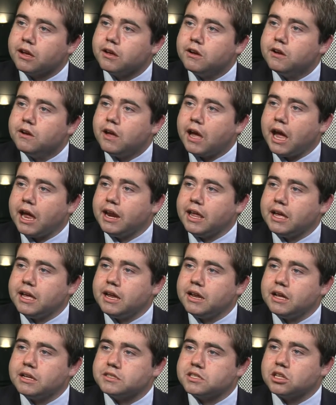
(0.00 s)
And
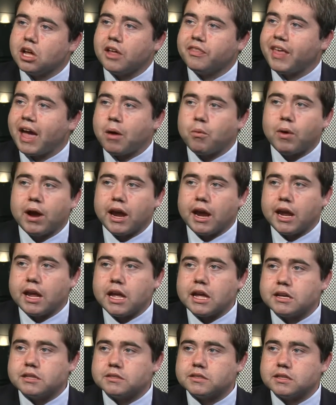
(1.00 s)
it's not that way.
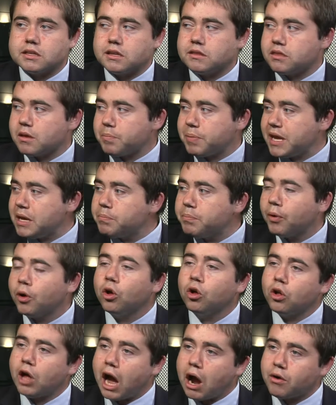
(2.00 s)
It's the
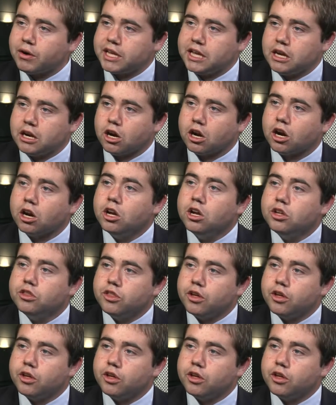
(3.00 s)
people out here,